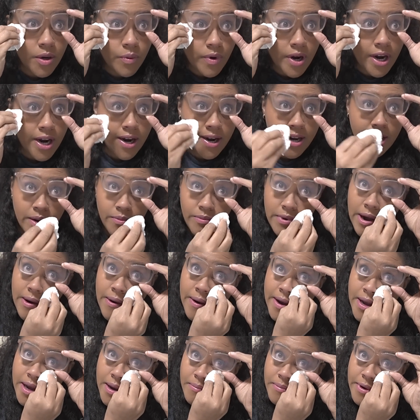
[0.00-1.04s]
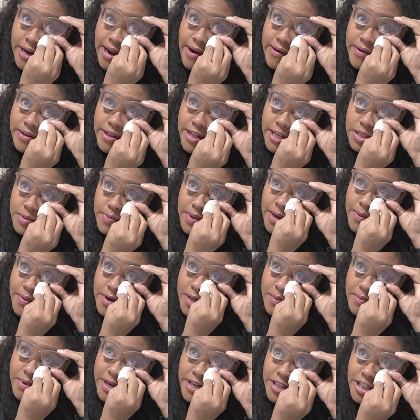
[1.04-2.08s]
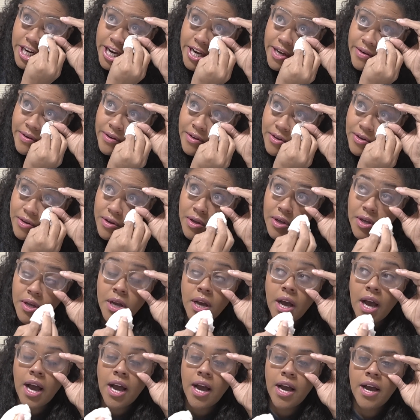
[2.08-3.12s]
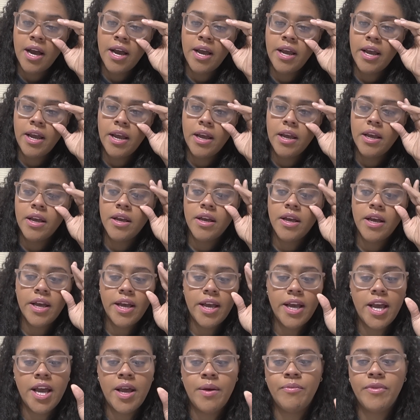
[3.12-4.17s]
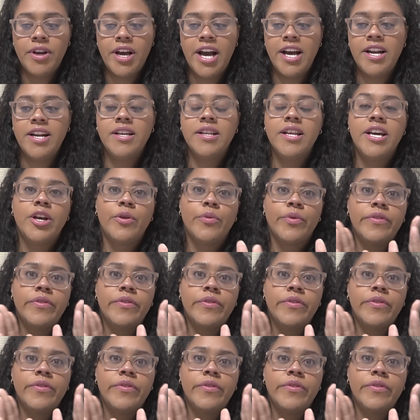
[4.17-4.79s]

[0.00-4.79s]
of why I am how I am now. And that's why with my channel, I am kind of like